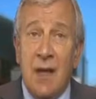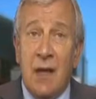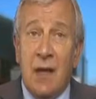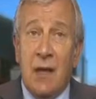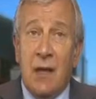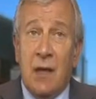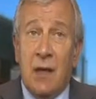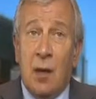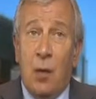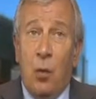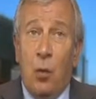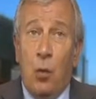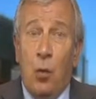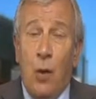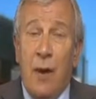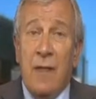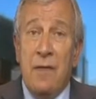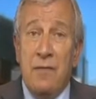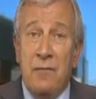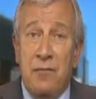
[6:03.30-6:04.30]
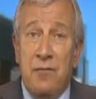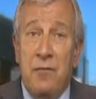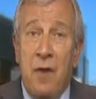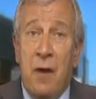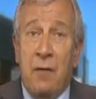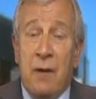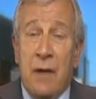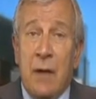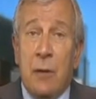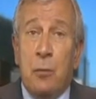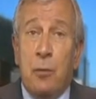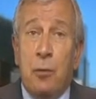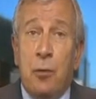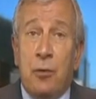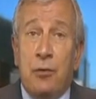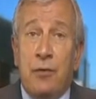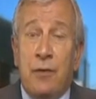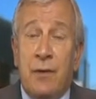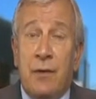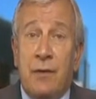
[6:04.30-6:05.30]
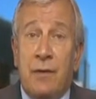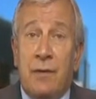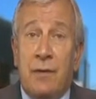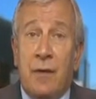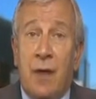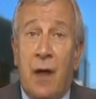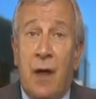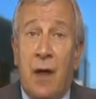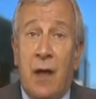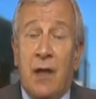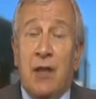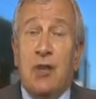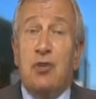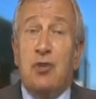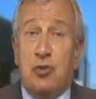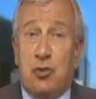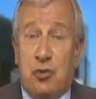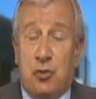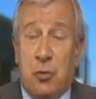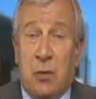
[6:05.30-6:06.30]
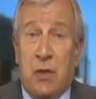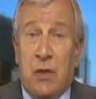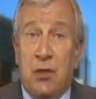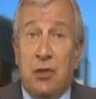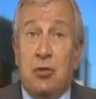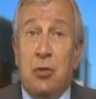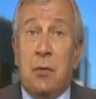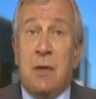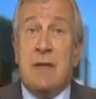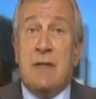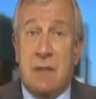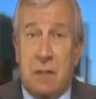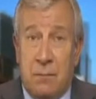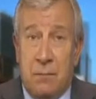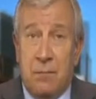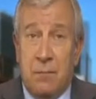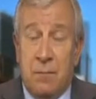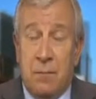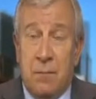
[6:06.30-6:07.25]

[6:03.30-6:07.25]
take one very important industry, tourism.